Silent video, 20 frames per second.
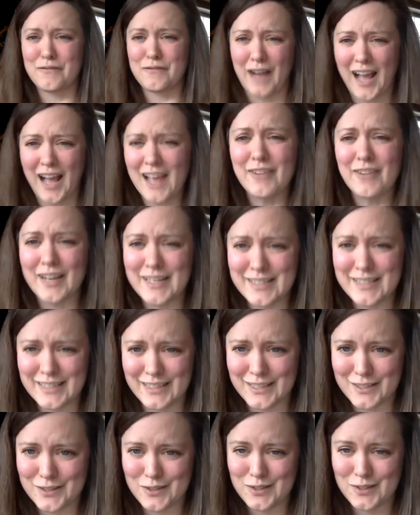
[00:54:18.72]
5
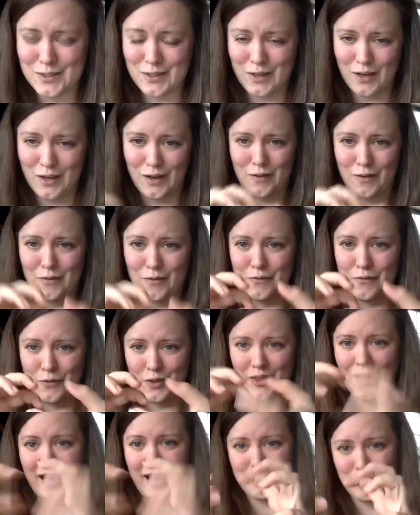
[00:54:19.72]
ideas for
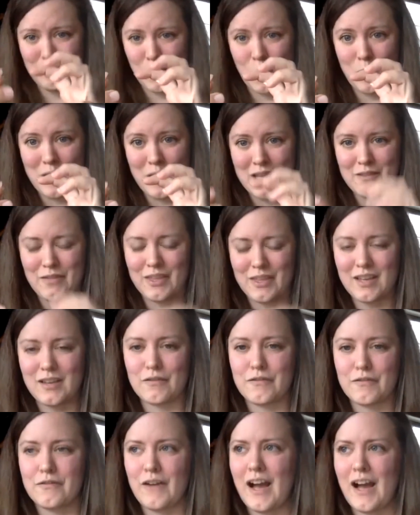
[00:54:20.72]
that moment. Think
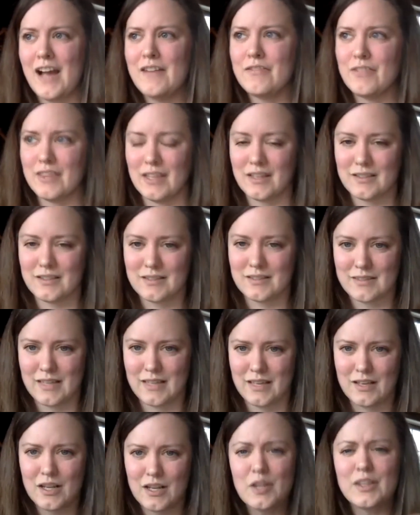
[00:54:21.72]
of 5 things
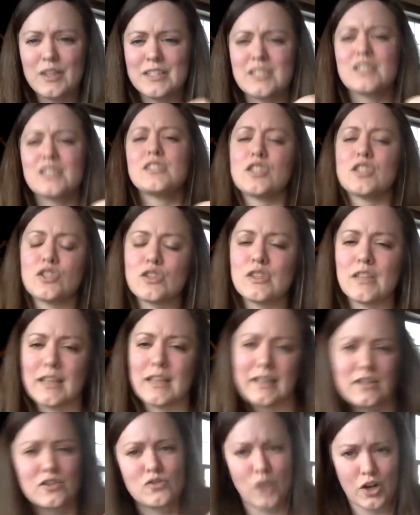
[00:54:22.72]
that just this
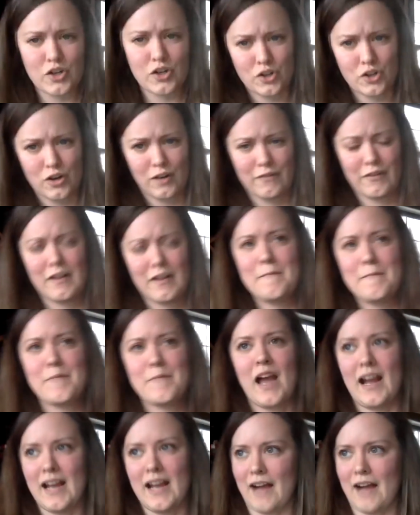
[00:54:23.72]
like structure of,
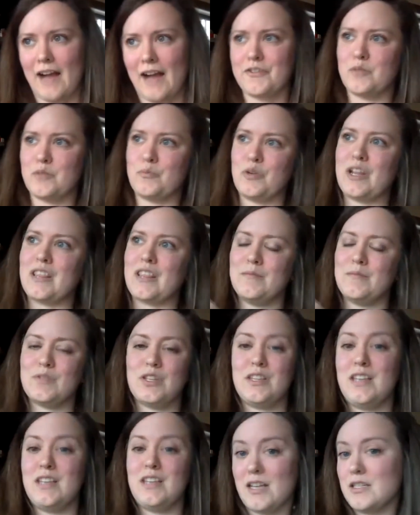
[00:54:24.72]
I have to bring them
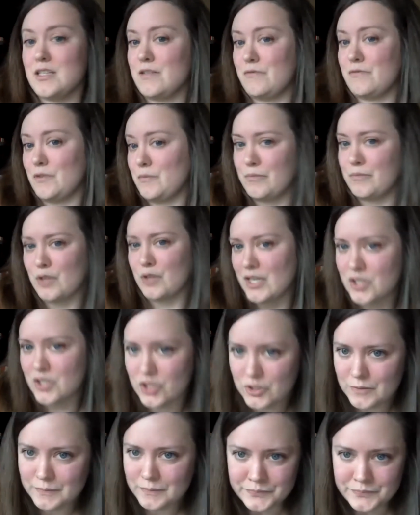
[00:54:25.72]
to the edge of a
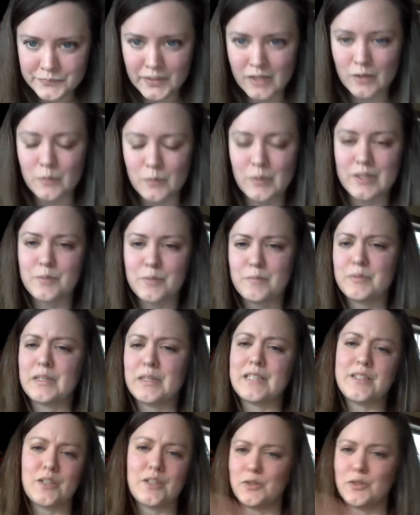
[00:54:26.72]
bridge, which
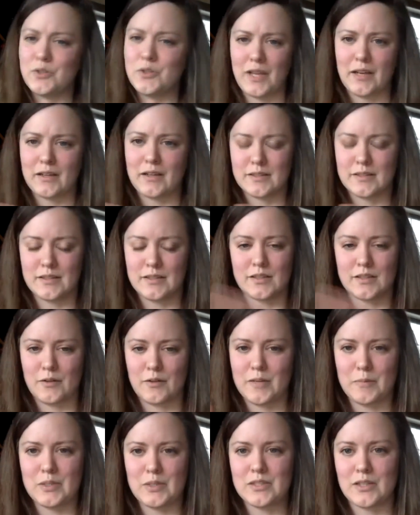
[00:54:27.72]
please don't do that, because that's
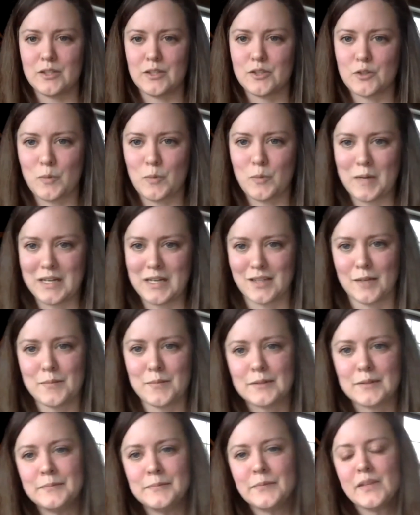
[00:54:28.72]
already been done so many
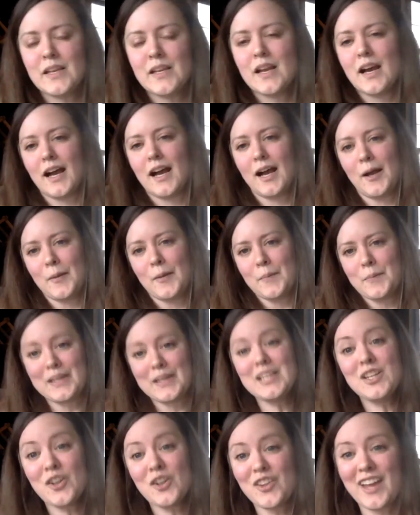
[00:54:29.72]
times.
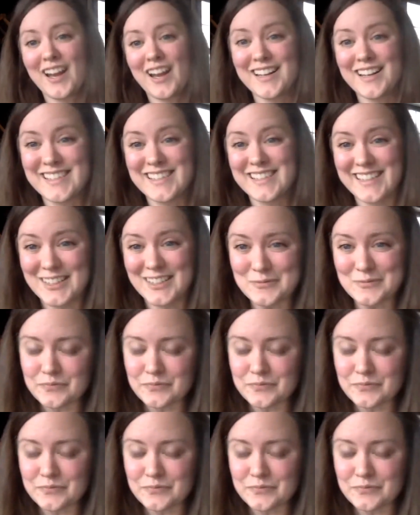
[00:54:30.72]
But you know, that idea.